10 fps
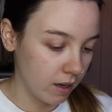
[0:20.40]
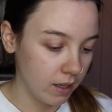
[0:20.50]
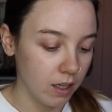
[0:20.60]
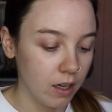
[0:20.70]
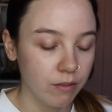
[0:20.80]
I
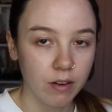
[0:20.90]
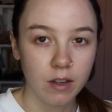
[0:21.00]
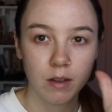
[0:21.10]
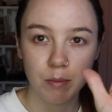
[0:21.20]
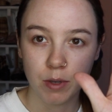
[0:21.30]
love
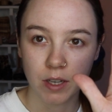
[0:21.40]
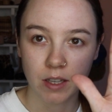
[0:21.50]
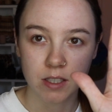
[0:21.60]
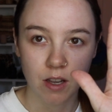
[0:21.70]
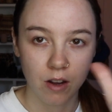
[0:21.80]
putting
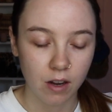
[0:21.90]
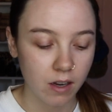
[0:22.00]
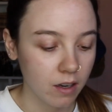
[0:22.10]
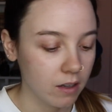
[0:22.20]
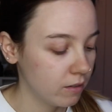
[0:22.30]
this
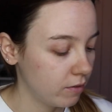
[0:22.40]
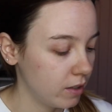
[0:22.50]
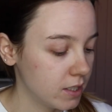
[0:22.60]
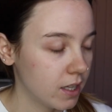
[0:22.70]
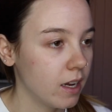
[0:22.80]
on
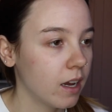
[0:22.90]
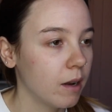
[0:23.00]
first thing.